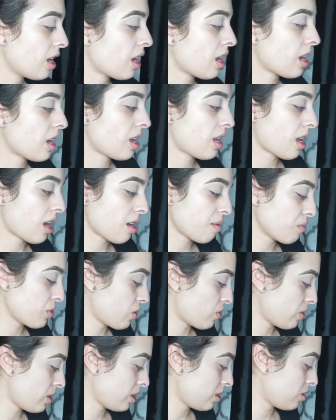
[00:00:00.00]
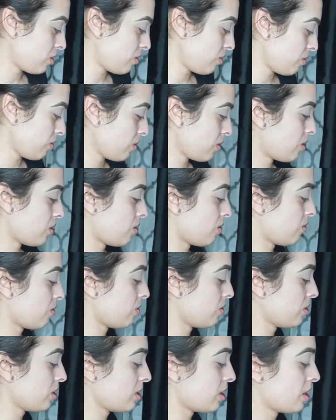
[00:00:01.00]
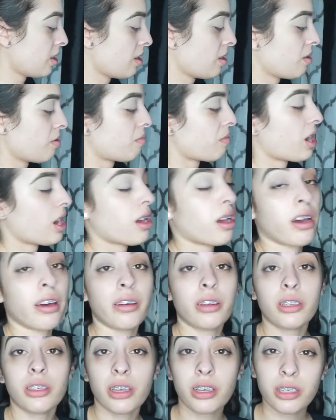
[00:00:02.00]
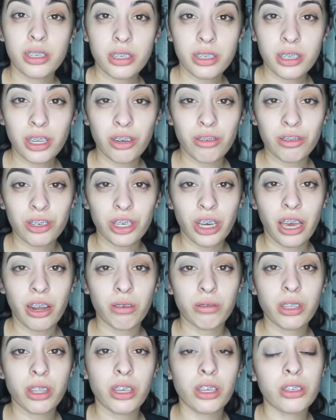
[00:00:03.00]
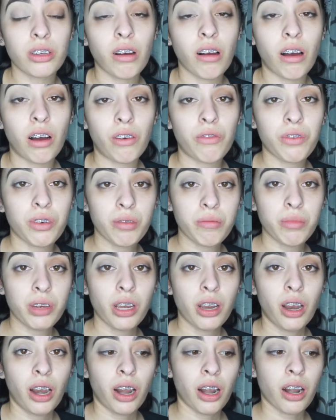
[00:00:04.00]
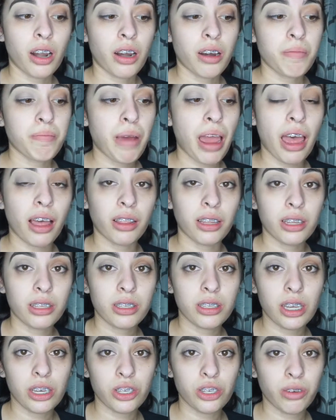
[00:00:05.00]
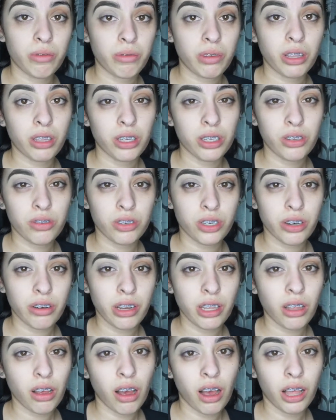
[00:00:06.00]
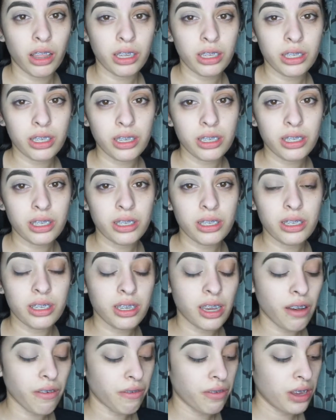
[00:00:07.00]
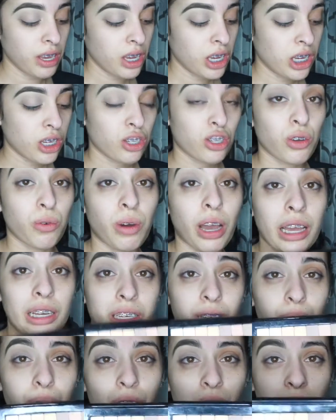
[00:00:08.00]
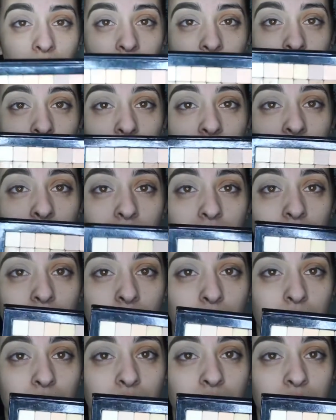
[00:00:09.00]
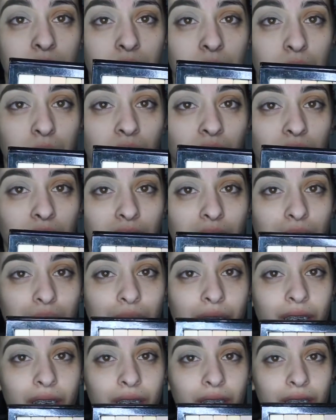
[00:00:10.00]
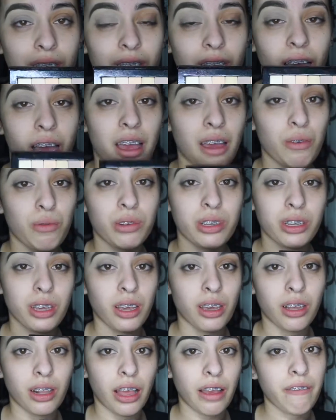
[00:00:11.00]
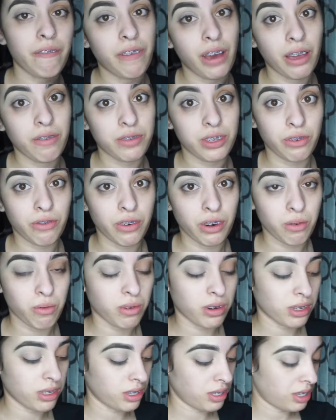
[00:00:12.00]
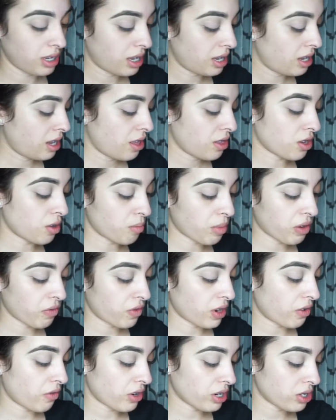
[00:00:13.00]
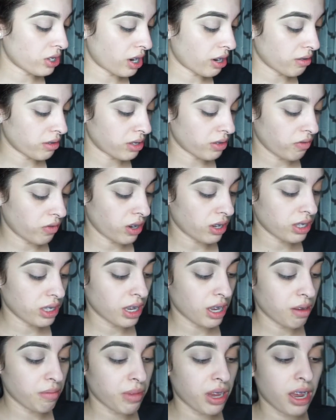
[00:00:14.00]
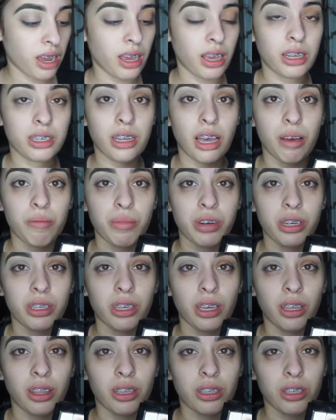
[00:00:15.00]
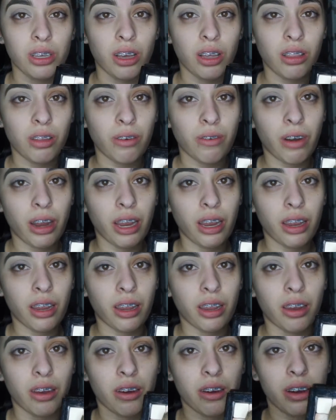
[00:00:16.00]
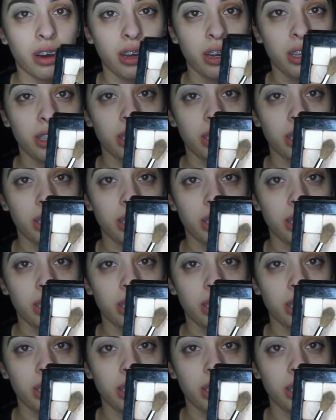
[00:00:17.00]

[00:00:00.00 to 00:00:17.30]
And I'm going to use my Anastasia Single Shadows. These are all from her palettes that she released during the holidays and stuff. So I depotted them into this big C palette because I would take like 5 different ones. They're my favorite shadows of all time. And I'm going to take this color right here.